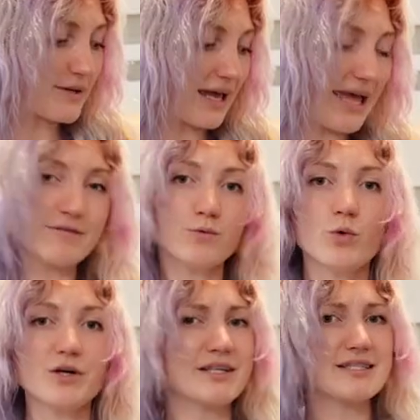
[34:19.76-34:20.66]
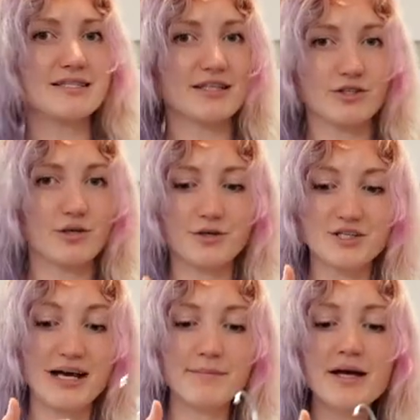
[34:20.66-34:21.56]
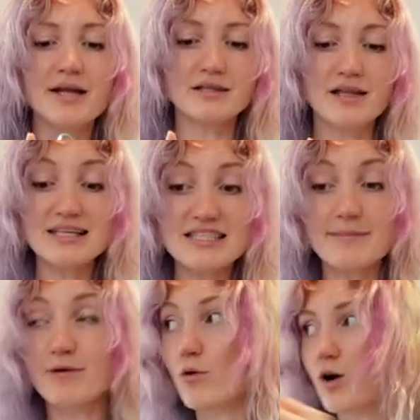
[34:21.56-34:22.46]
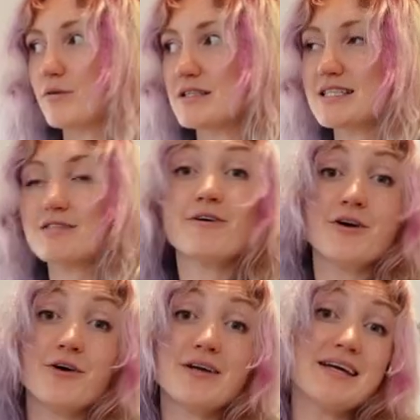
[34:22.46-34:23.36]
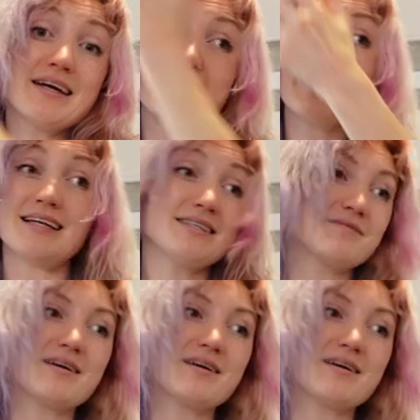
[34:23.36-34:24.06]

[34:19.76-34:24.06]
But I haven't worn it in such a long time. Ooh. The last time I wore it was this photo here, and...